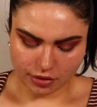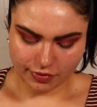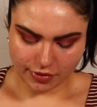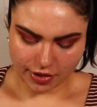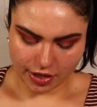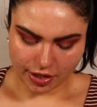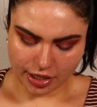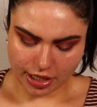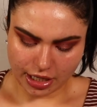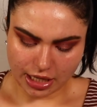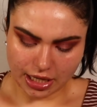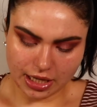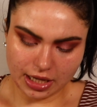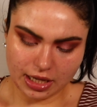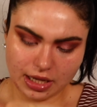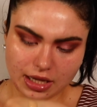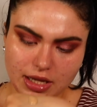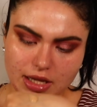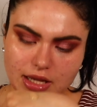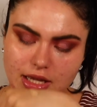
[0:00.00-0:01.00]

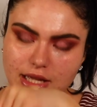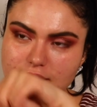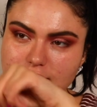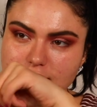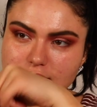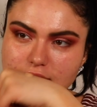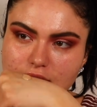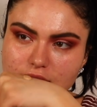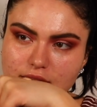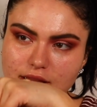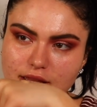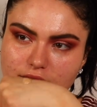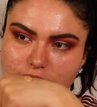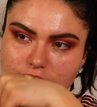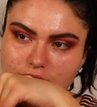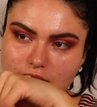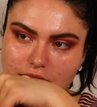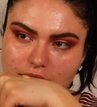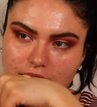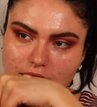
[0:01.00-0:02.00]
It's like a
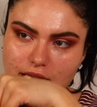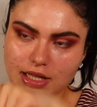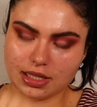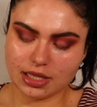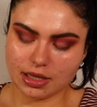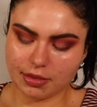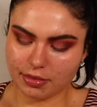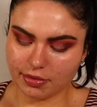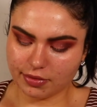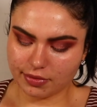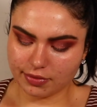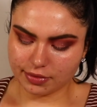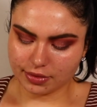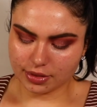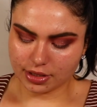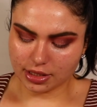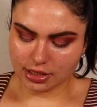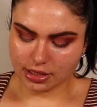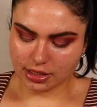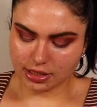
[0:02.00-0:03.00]
thicky type of
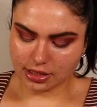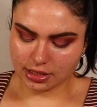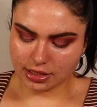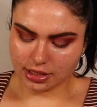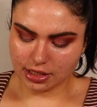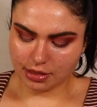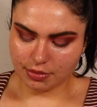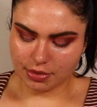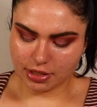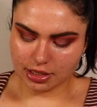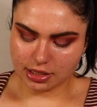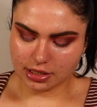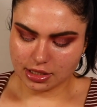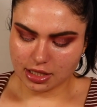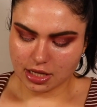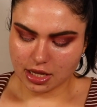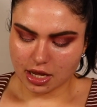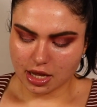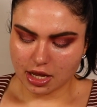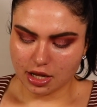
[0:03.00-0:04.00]
consistency, but
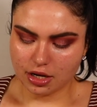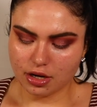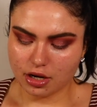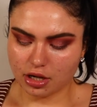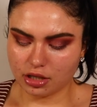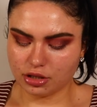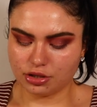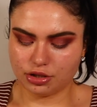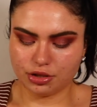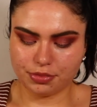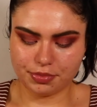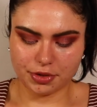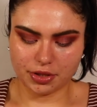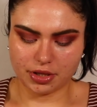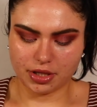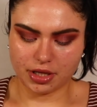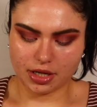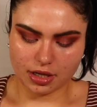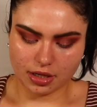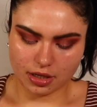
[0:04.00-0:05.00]
it's not super
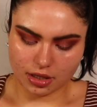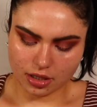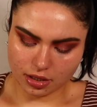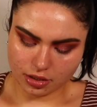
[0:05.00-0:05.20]
thick.